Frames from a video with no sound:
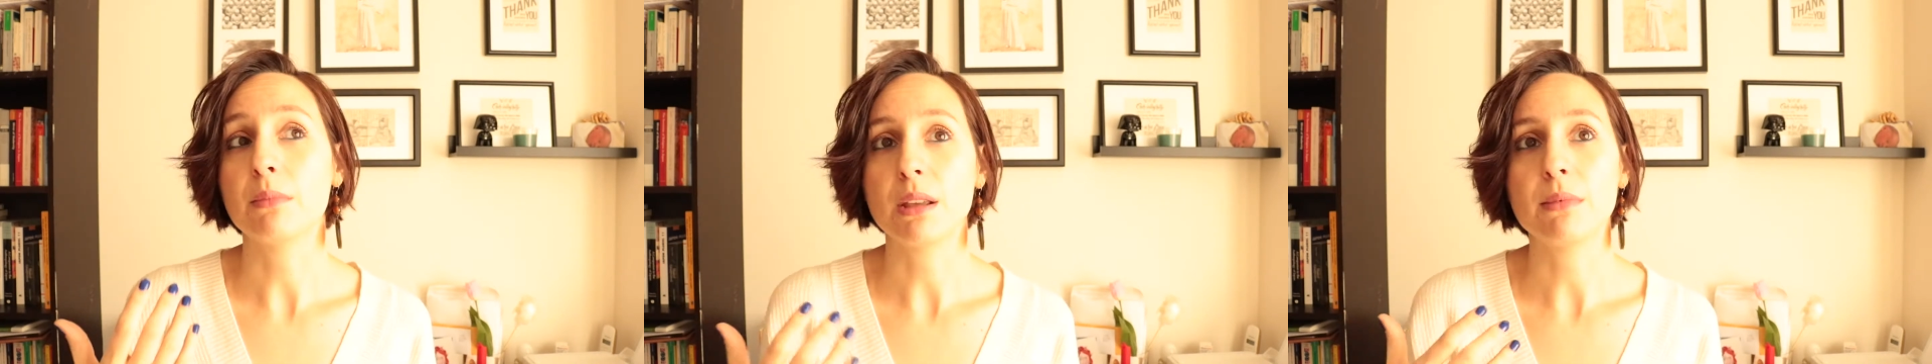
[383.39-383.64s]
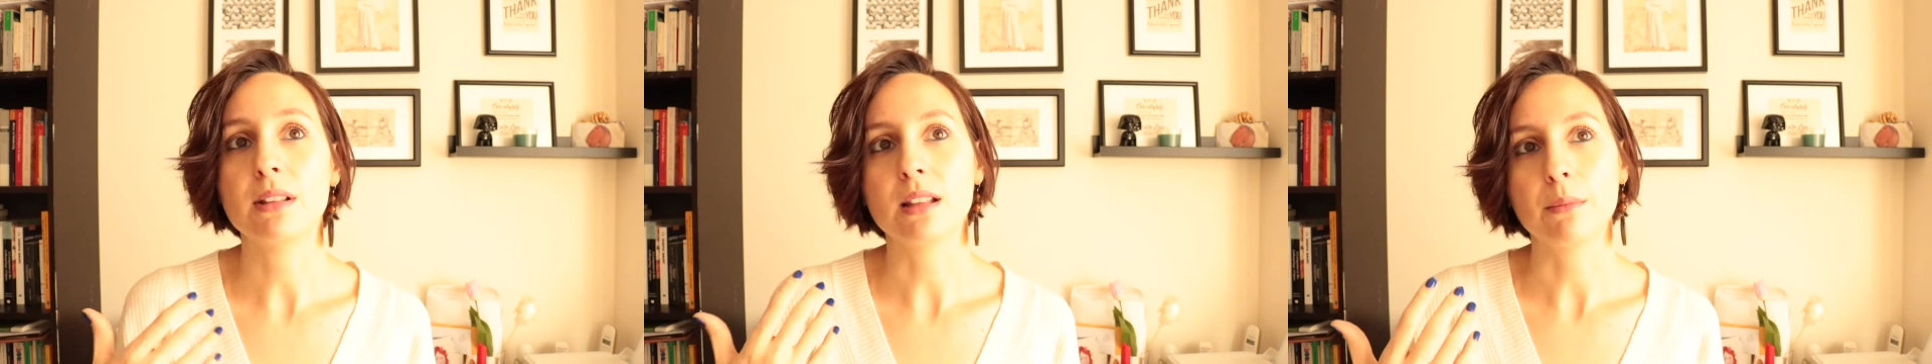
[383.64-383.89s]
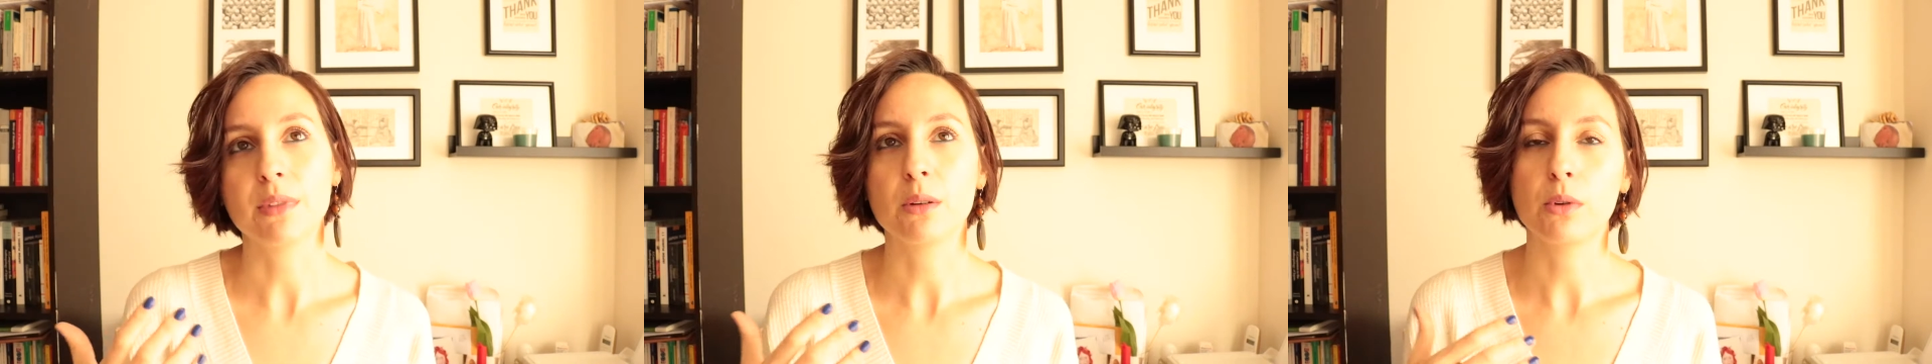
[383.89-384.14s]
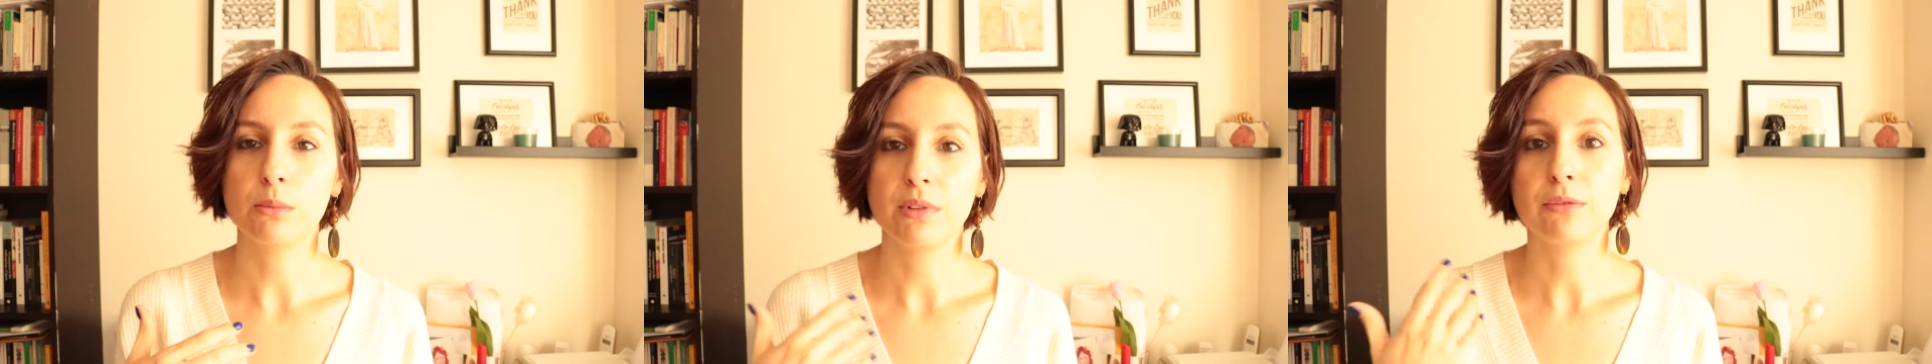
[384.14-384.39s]
maybe something
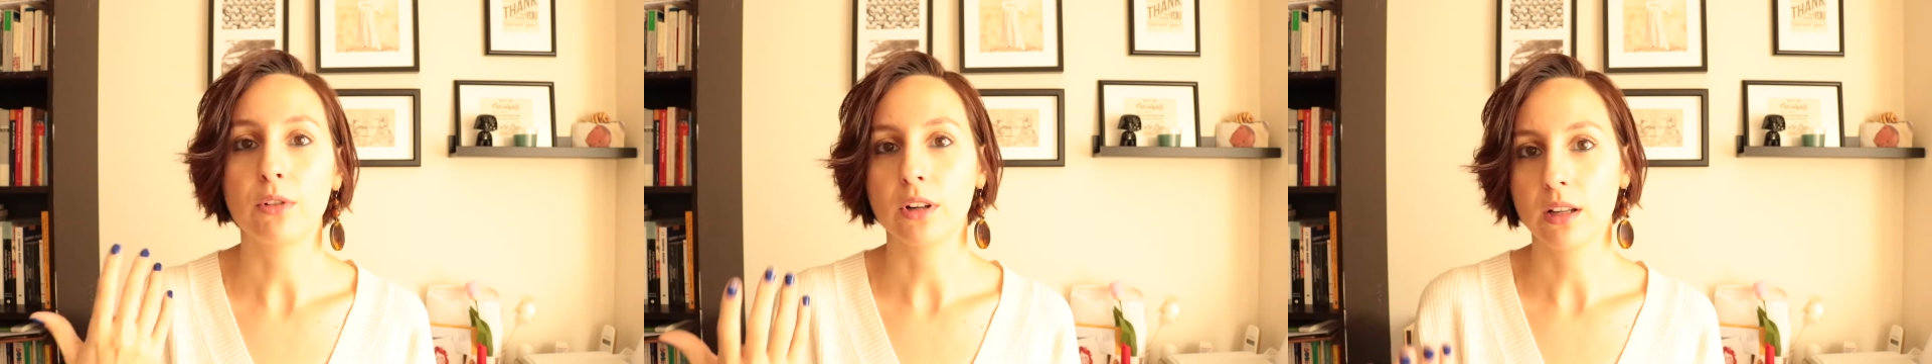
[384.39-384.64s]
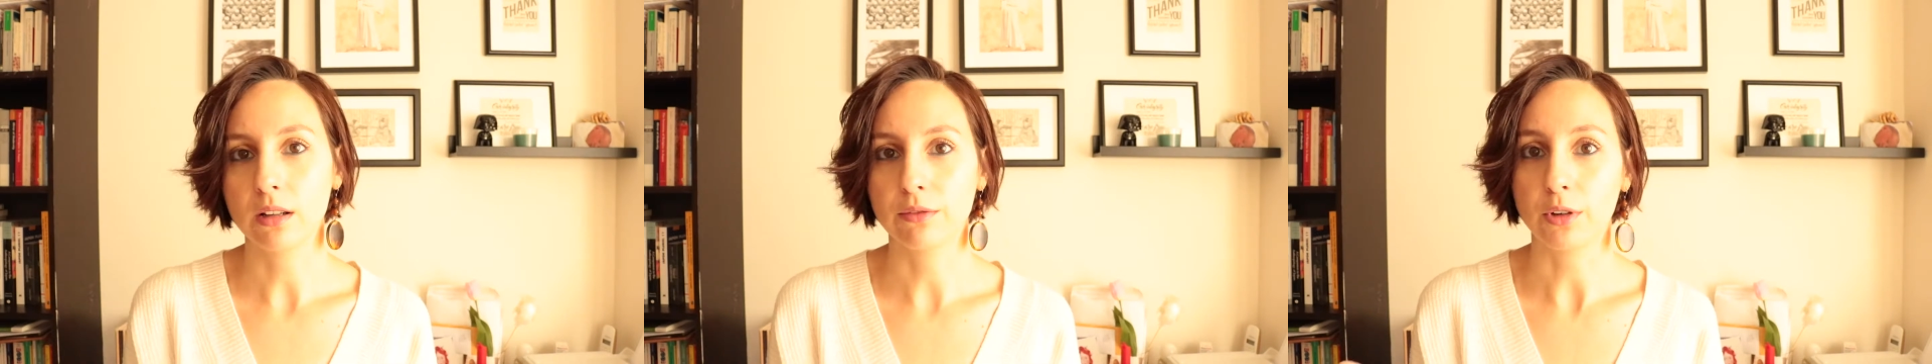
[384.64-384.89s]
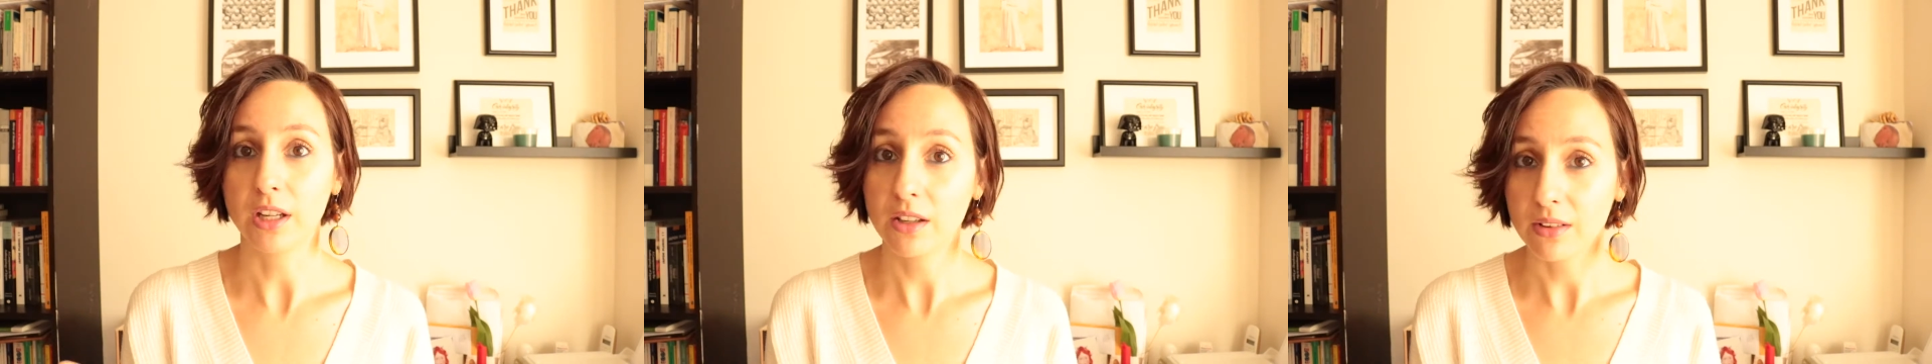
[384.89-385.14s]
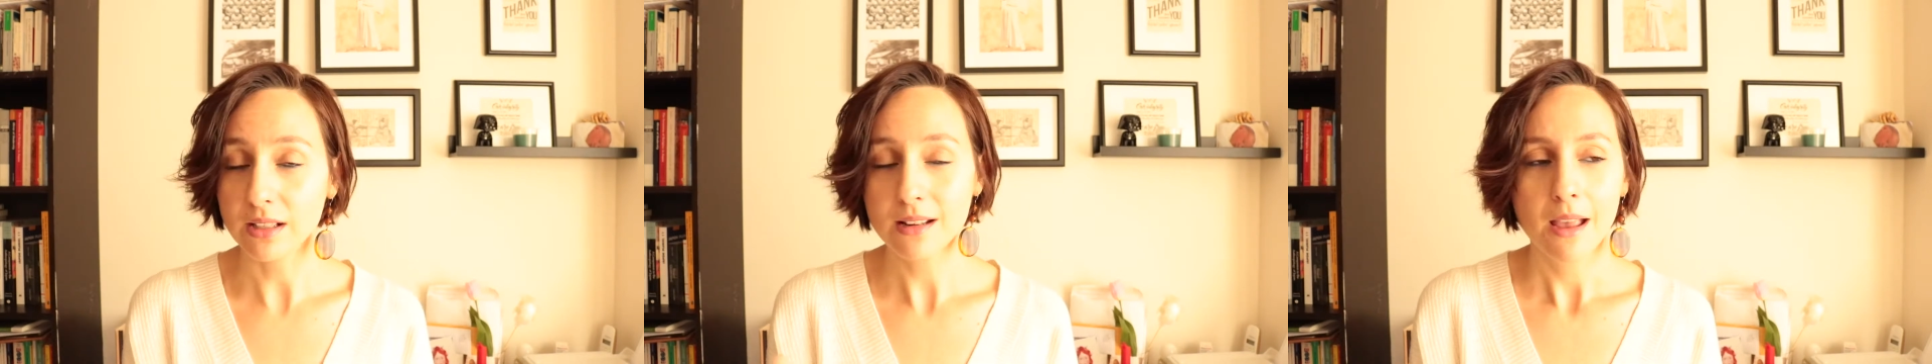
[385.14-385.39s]
will be
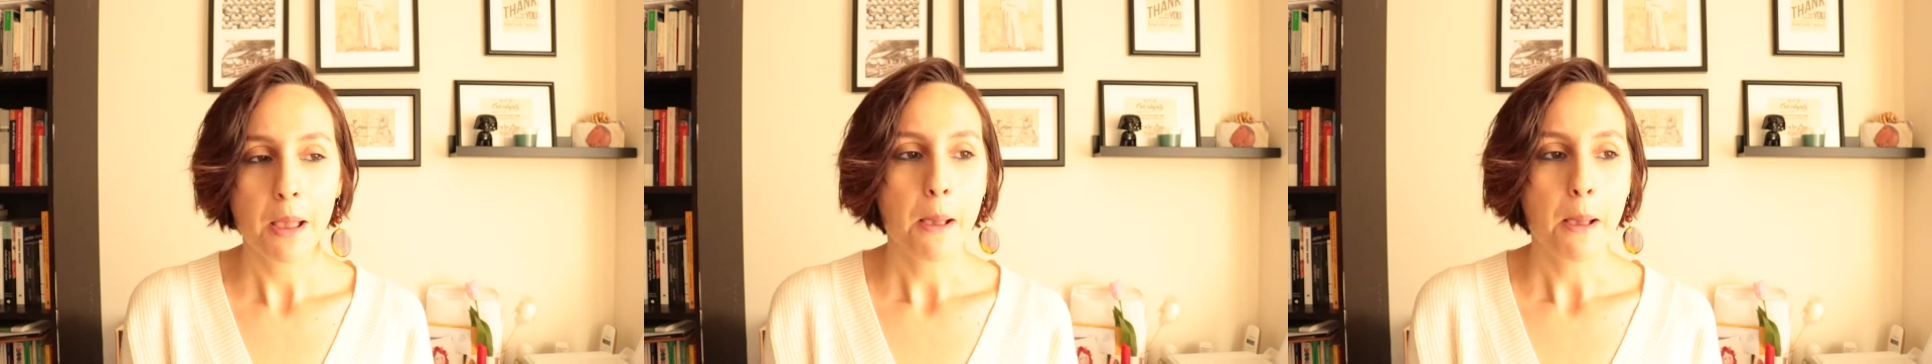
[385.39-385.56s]
forgiven,